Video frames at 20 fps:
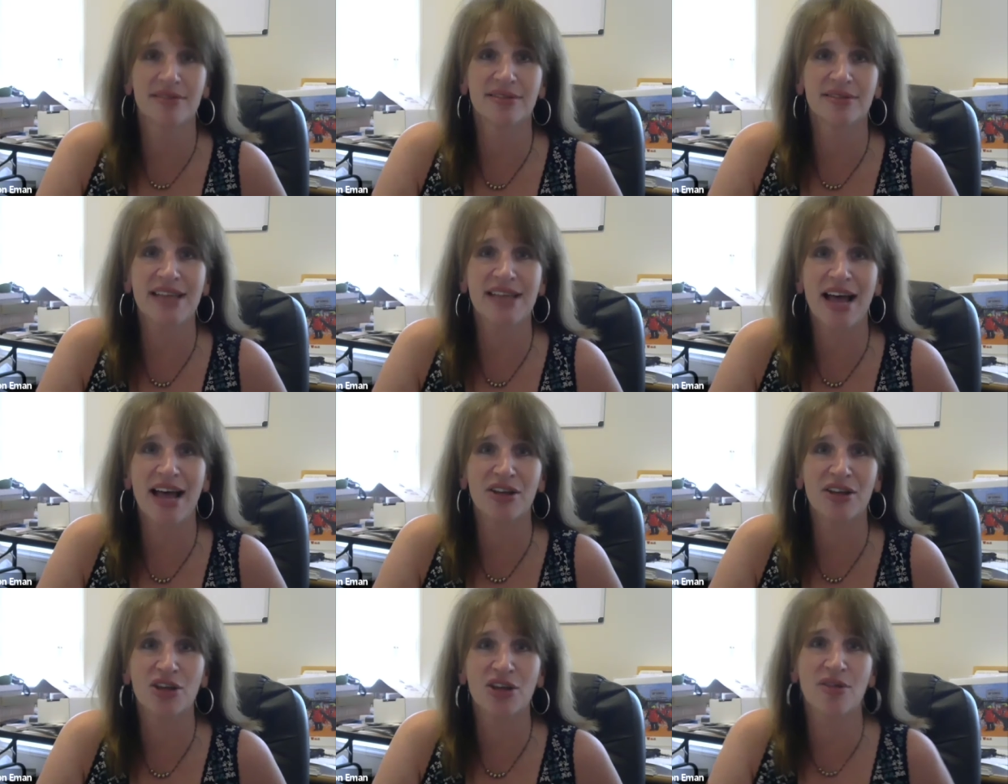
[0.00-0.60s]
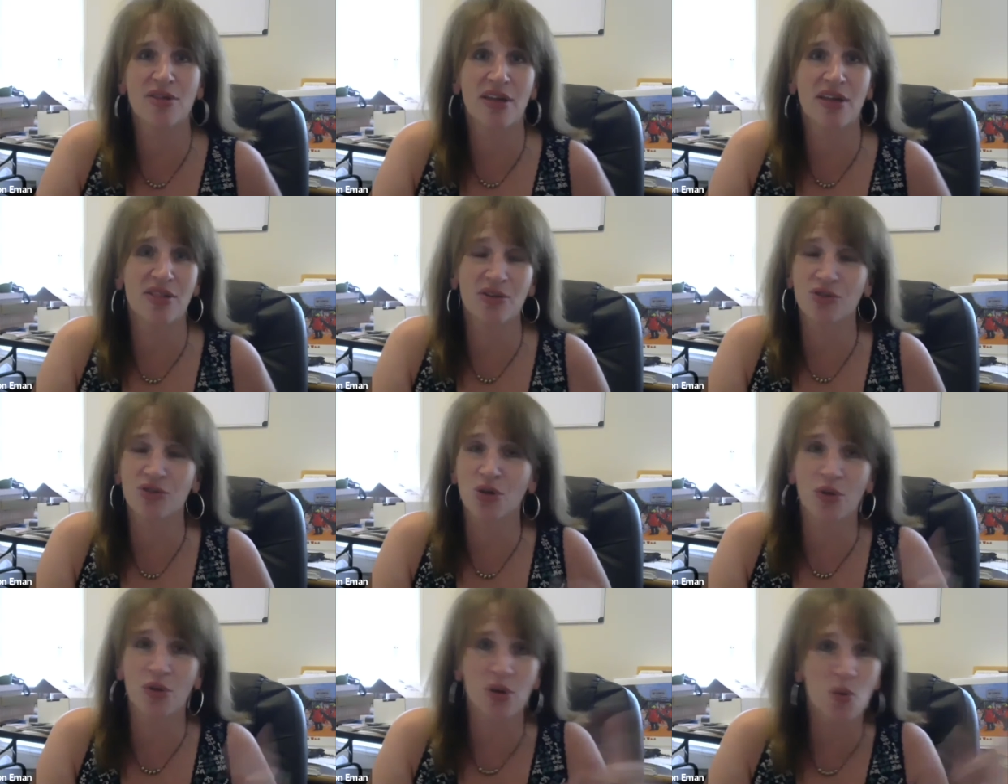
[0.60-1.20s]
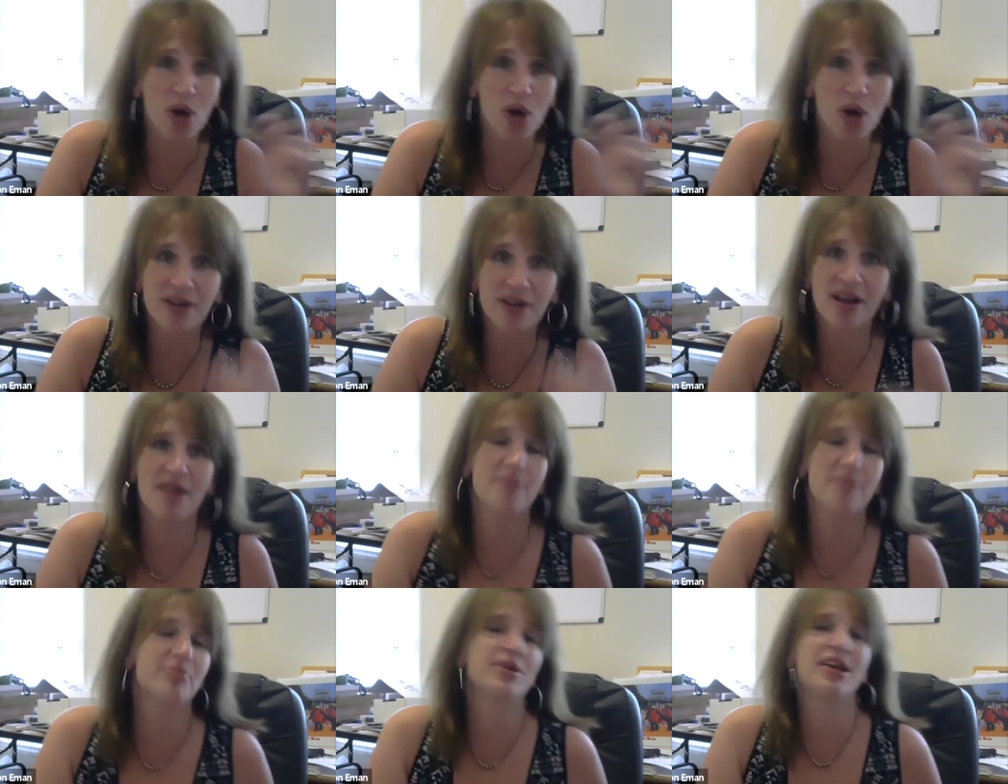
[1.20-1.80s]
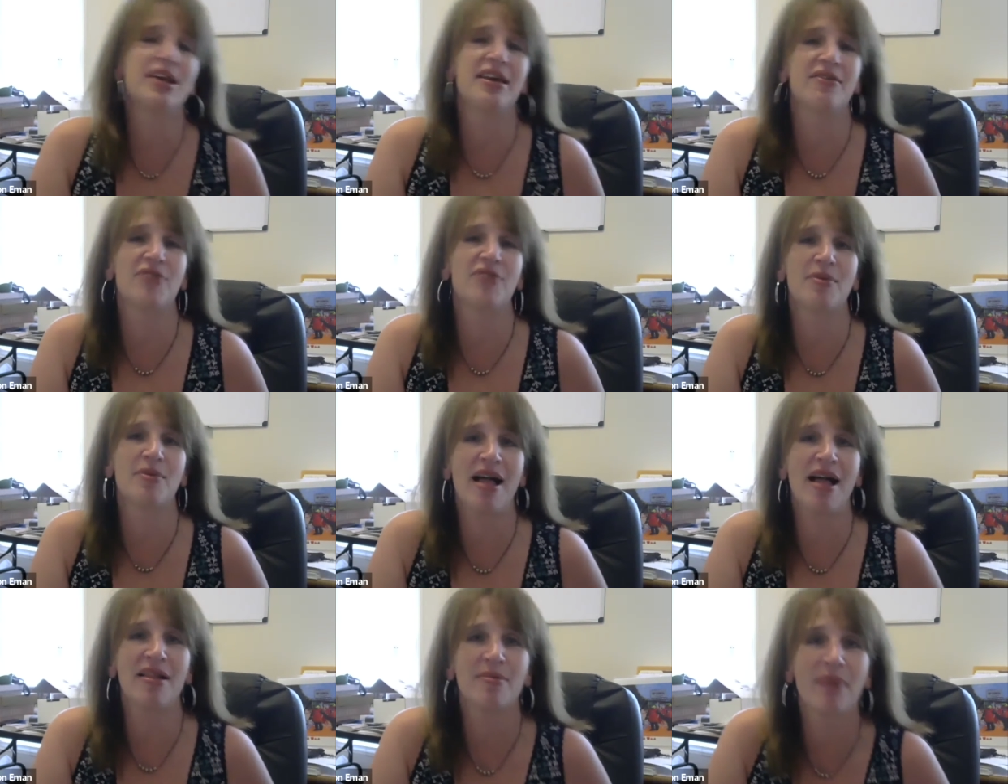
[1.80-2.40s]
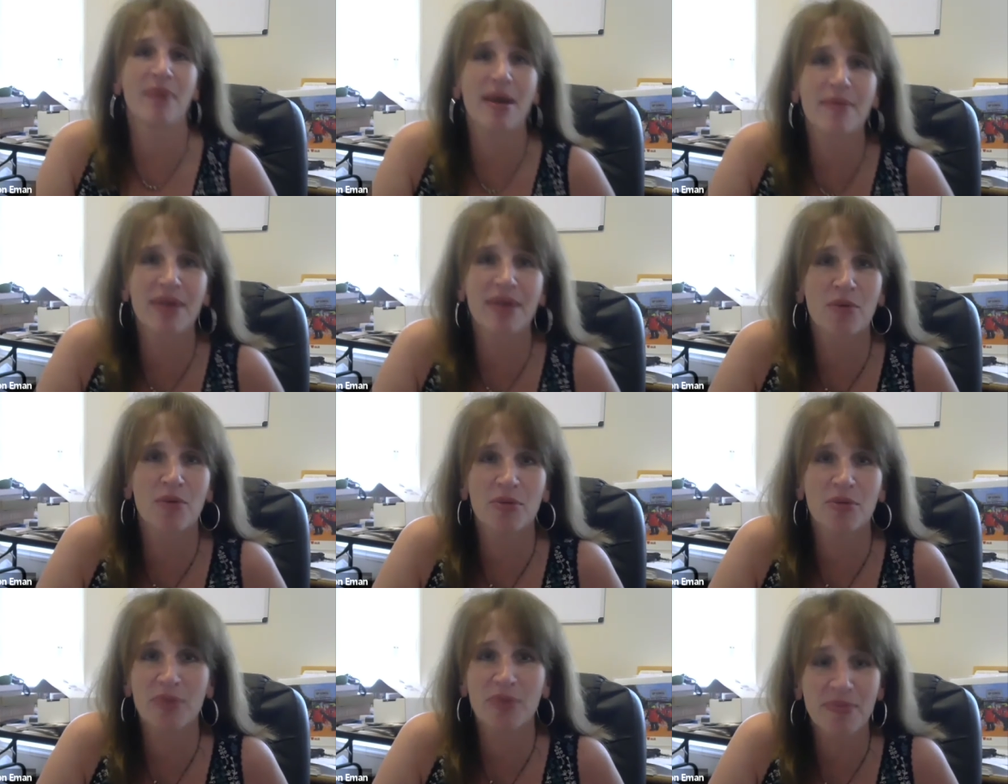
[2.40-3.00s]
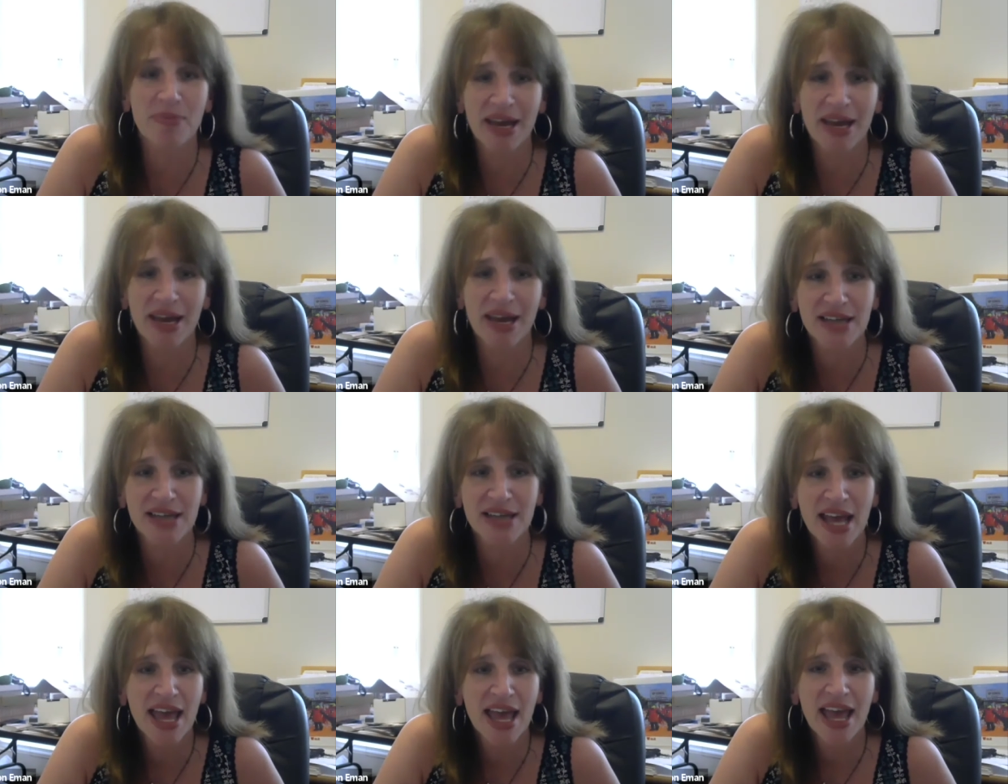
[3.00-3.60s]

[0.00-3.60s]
telling you that there's only one company from Alabama that would be picked.